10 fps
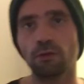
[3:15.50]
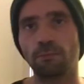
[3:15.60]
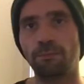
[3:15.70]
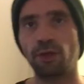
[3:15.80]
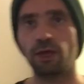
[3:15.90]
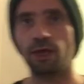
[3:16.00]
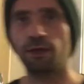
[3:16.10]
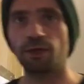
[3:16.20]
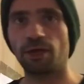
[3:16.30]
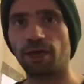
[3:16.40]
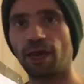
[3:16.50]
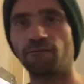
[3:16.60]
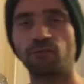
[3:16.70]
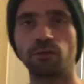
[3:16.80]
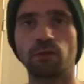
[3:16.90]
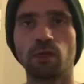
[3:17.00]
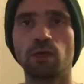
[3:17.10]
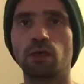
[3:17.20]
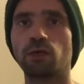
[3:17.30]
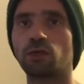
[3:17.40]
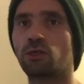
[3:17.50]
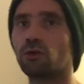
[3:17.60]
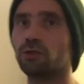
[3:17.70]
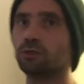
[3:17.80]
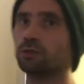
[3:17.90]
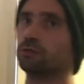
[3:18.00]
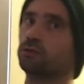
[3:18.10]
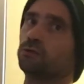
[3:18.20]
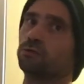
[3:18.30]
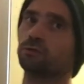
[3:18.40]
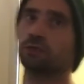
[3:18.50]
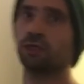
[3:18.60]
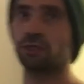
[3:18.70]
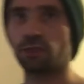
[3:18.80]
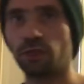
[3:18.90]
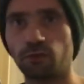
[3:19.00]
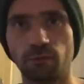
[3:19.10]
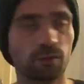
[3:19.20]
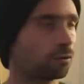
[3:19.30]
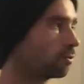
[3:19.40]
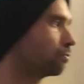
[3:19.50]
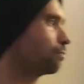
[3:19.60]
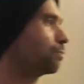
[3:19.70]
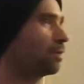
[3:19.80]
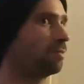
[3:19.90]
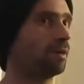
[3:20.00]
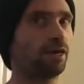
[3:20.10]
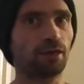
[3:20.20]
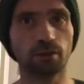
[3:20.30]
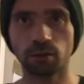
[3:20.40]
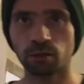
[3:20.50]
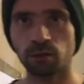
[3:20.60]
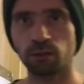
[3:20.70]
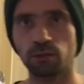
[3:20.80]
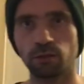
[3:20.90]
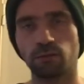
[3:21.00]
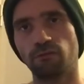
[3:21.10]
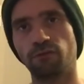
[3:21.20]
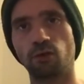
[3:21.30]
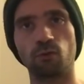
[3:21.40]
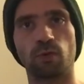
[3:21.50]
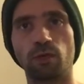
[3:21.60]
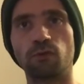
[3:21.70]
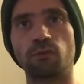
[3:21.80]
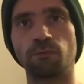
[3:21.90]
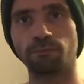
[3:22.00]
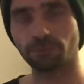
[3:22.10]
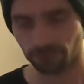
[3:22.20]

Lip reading: but I haven't gone like this. I haven't gone all the way back for no reason.